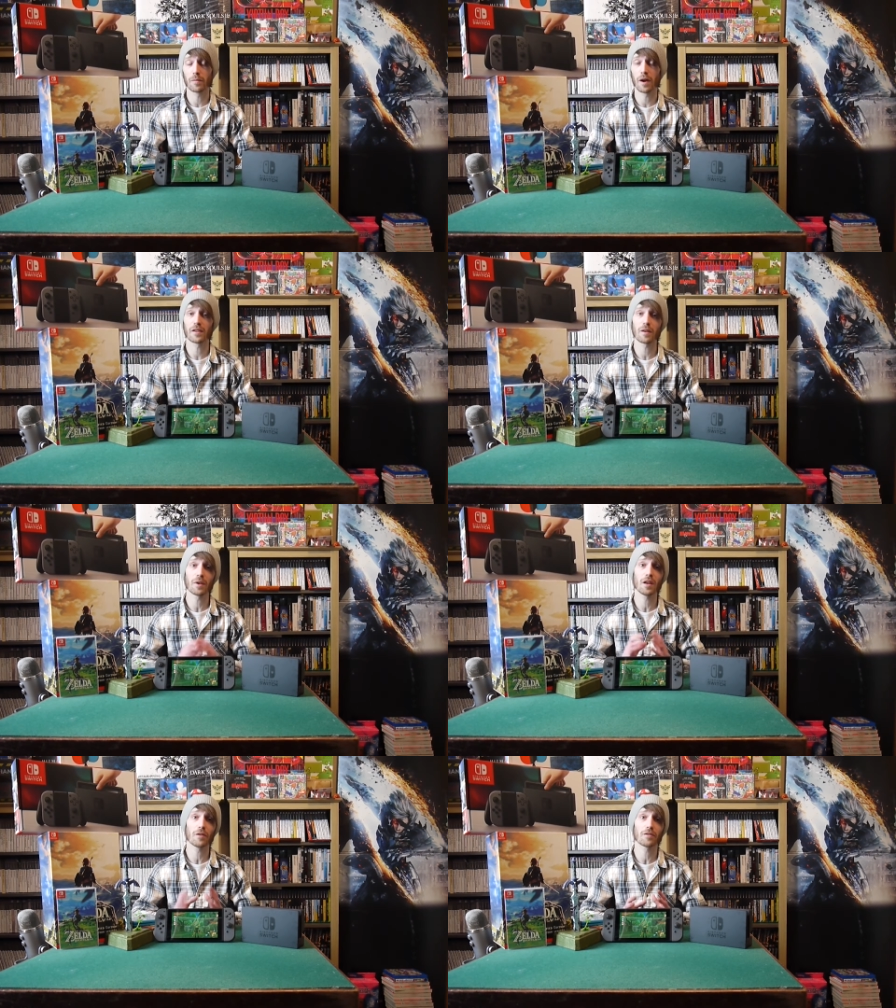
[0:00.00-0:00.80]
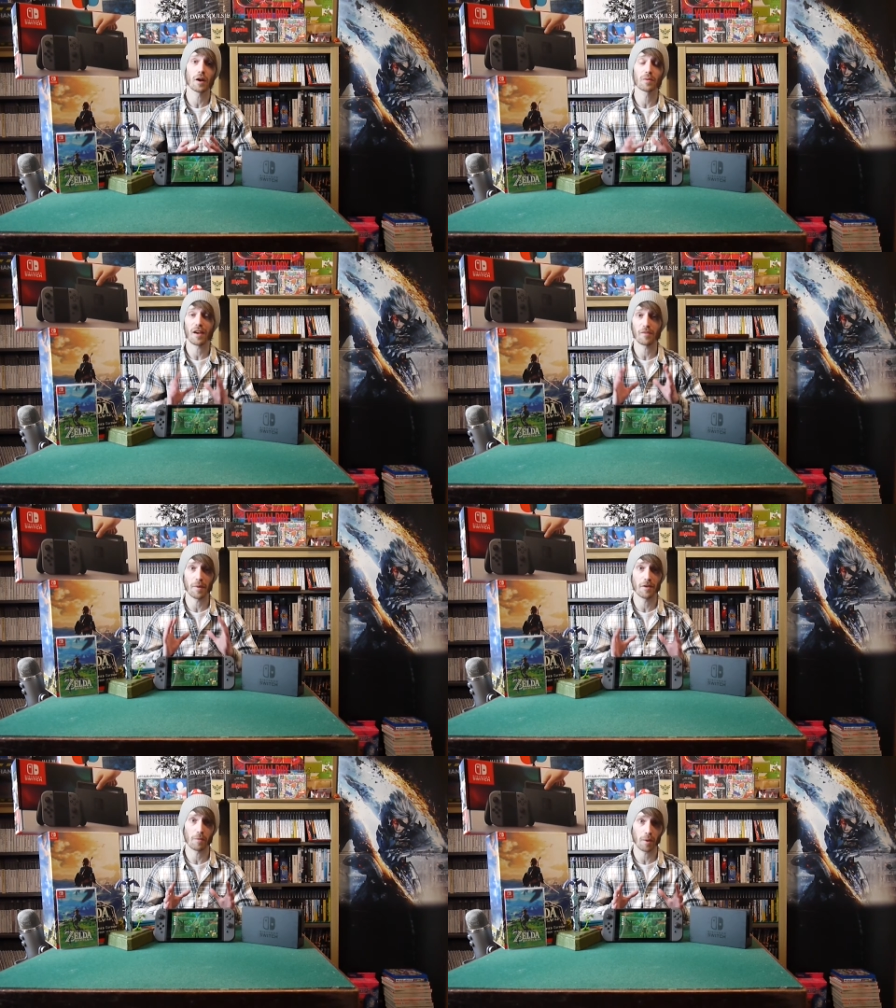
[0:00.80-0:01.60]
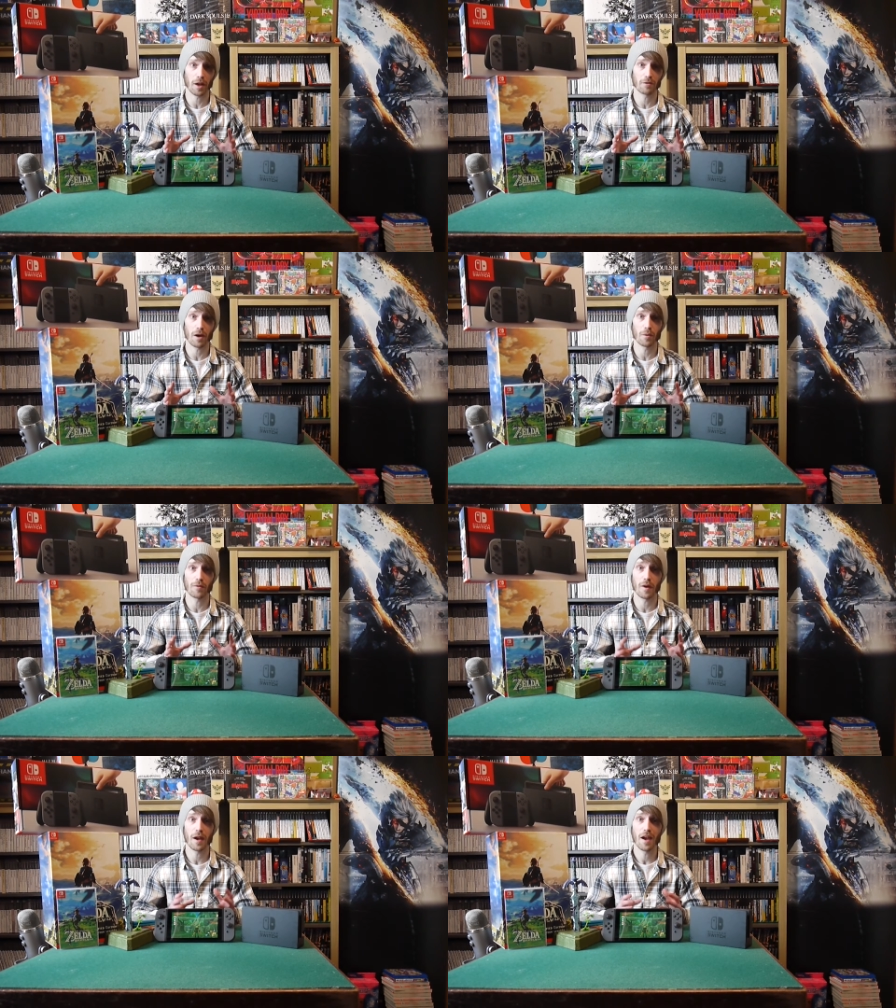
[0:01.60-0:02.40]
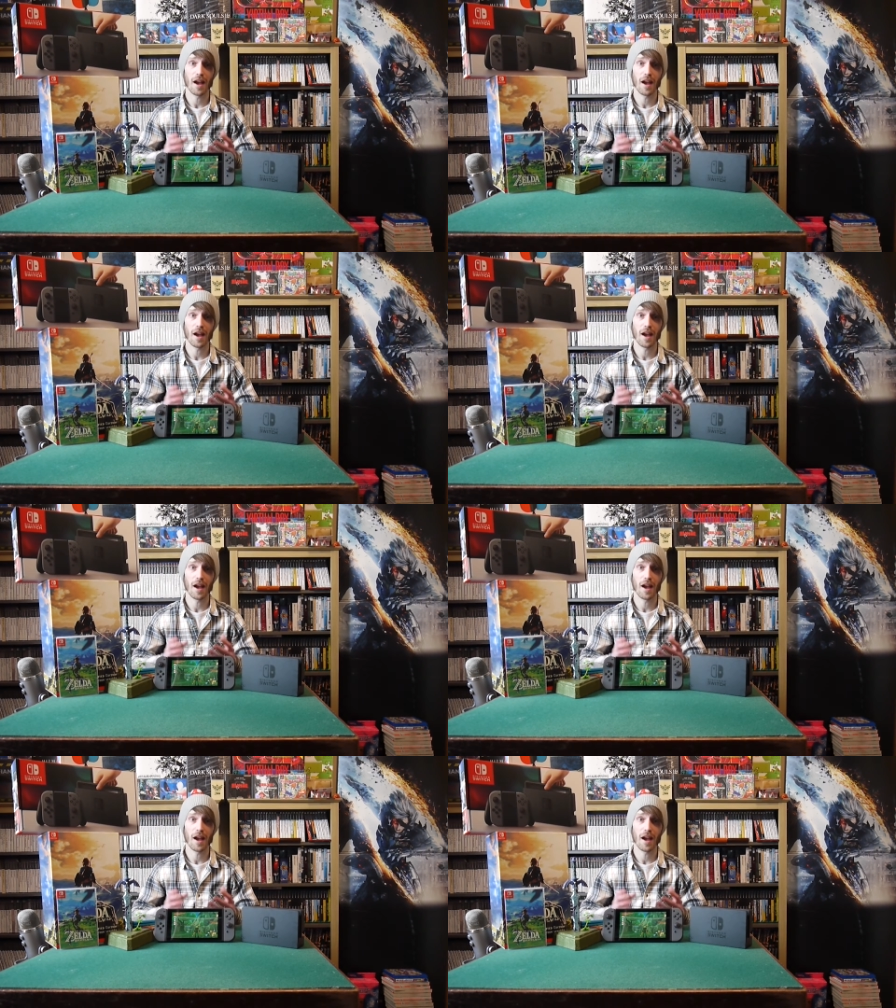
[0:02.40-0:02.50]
but it's given me enough time to have a bit of a play around with it.